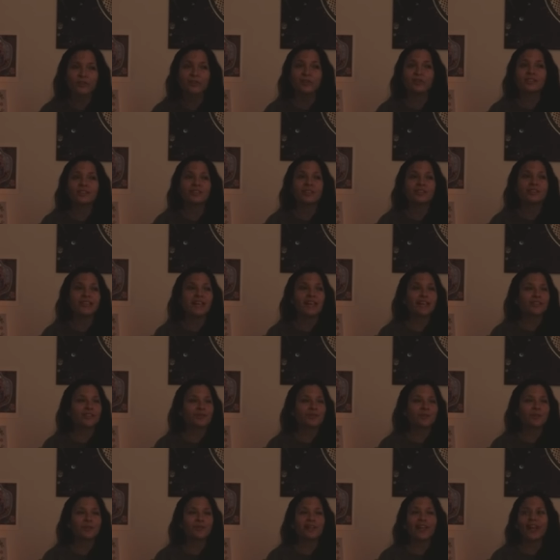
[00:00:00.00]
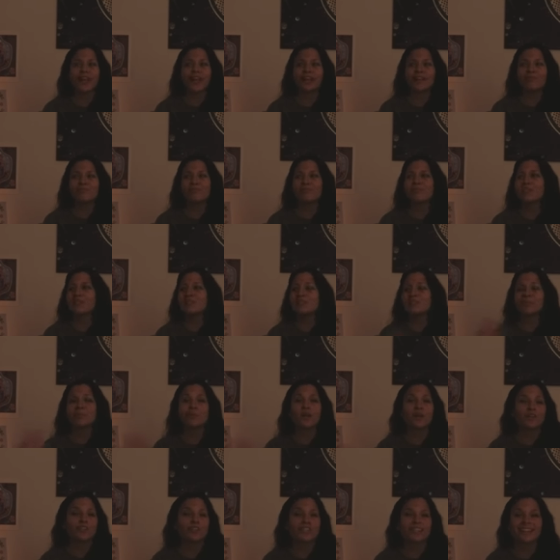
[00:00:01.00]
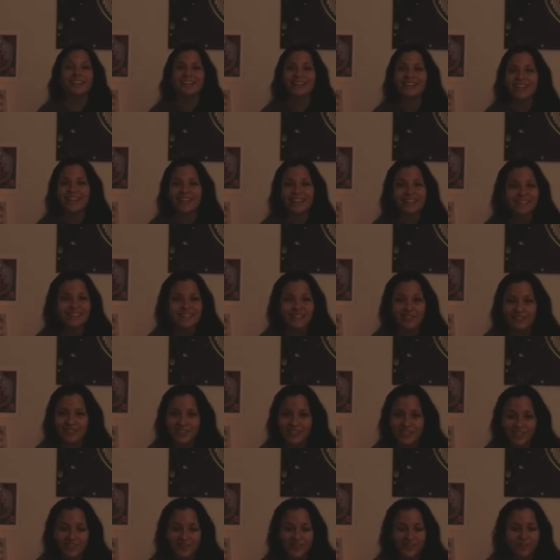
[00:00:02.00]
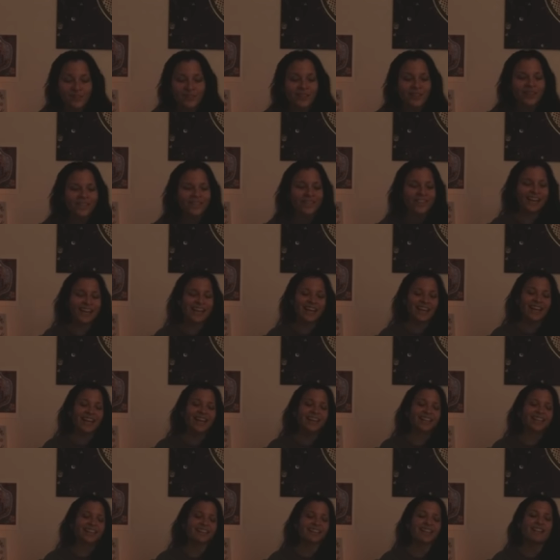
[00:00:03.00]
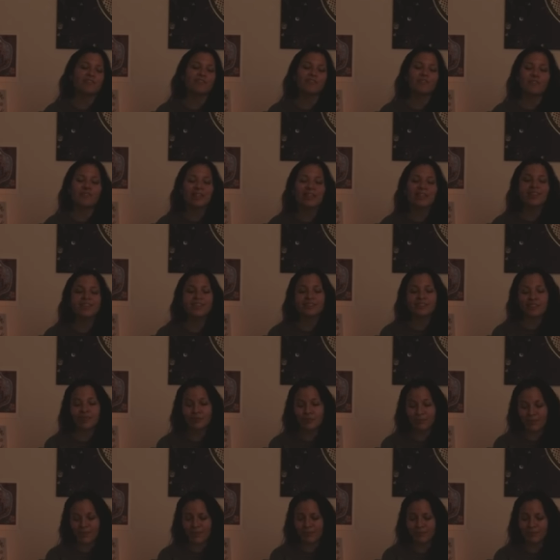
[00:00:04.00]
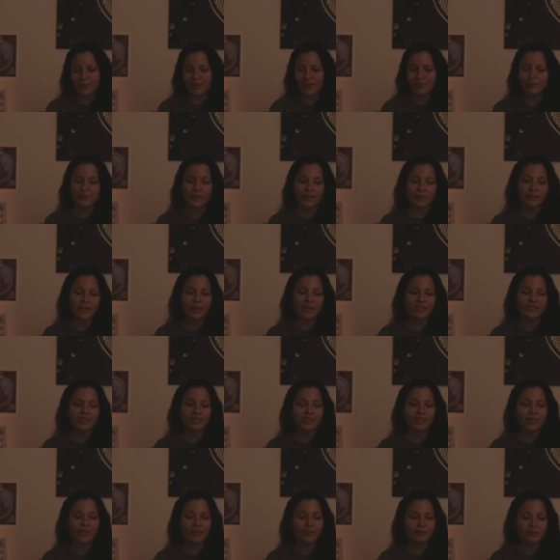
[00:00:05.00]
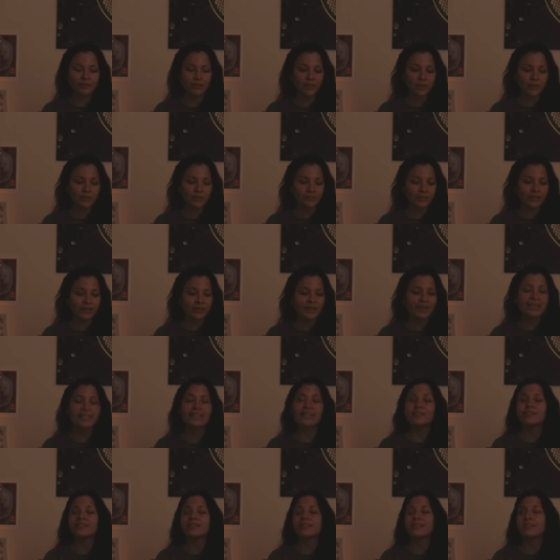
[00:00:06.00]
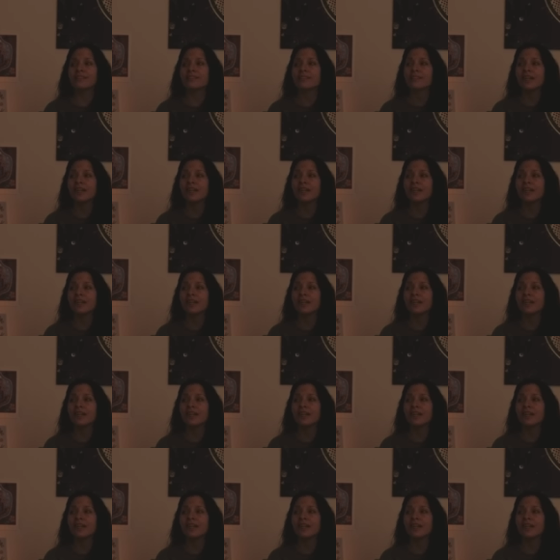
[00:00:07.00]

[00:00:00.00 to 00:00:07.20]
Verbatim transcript: There's nights where I am binge watching a T V show, and I've made this commitment with myself of at least